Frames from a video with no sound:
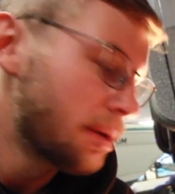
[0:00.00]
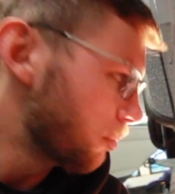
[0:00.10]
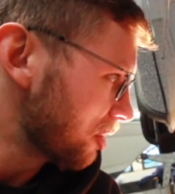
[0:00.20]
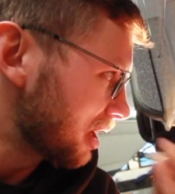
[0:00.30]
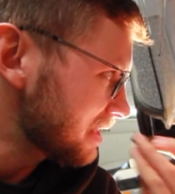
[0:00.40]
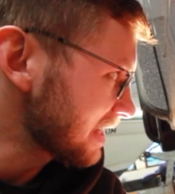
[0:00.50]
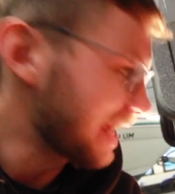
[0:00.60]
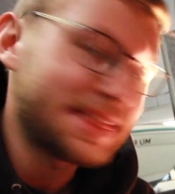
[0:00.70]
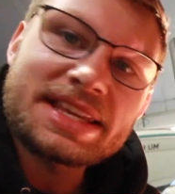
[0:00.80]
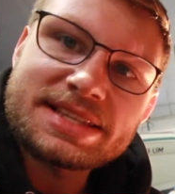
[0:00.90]
But to
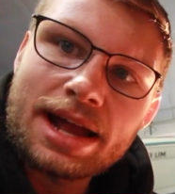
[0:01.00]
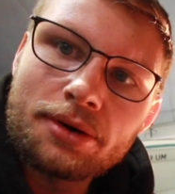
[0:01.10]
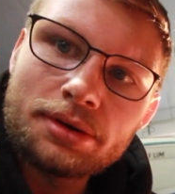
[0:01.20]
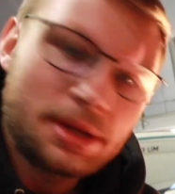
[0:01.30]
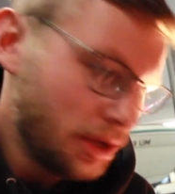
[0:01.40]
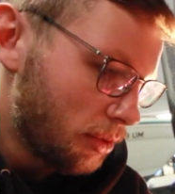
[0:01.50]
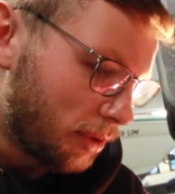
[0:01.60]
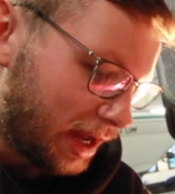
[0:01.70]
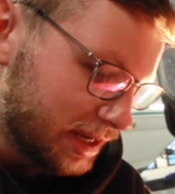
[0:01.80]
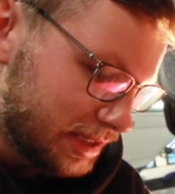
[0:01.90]
get these out,
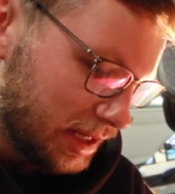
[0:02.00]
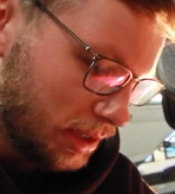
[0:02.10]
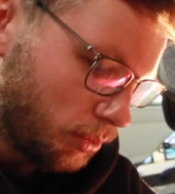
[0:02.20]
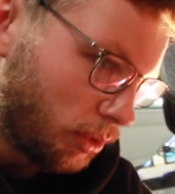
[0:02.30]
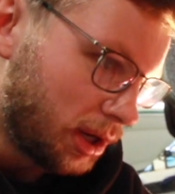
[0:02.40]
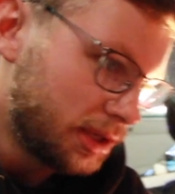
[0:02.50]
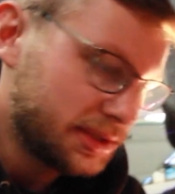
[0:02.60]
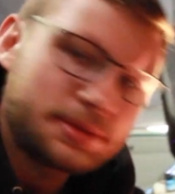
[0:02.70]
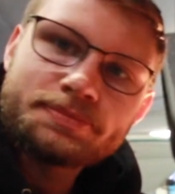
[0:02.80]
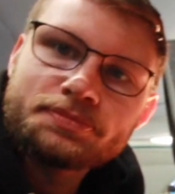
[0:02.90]
what I did was